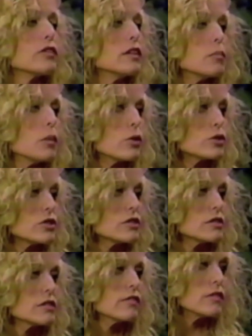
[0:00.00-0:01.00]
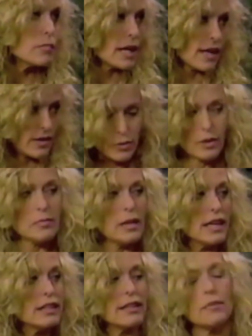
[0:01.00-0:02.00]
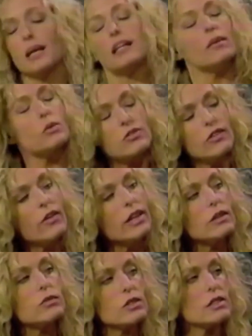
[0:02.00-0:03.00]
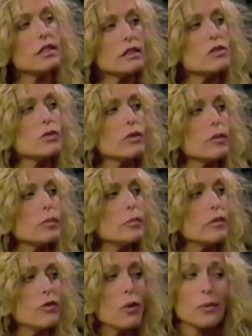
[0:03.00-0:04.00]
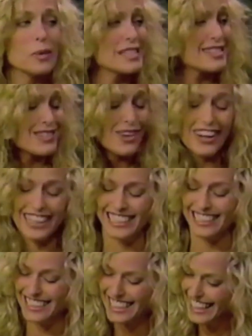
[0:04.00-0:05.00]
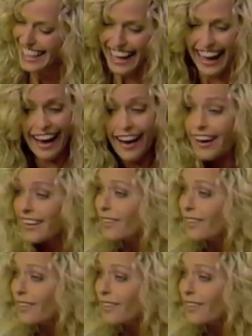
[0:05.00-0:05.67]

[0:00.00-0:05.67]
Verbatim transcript: felt the emotions of the man who had made him. And it was very interesting, the script, before we started. And then all of a